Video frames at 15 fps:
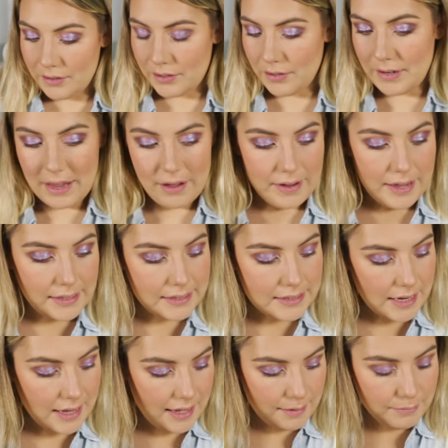So now it's
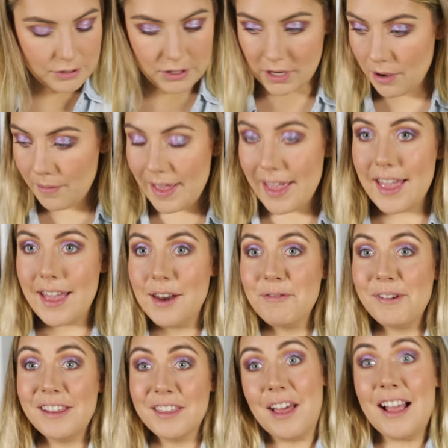time to go in
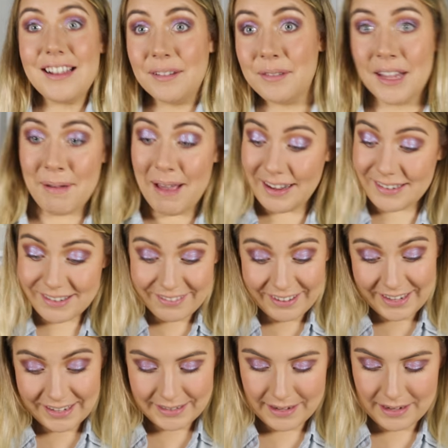with something I'm actually
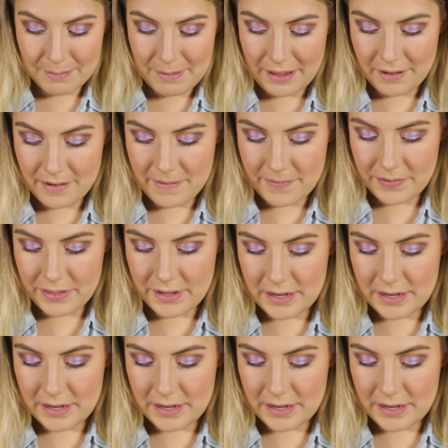really excited about,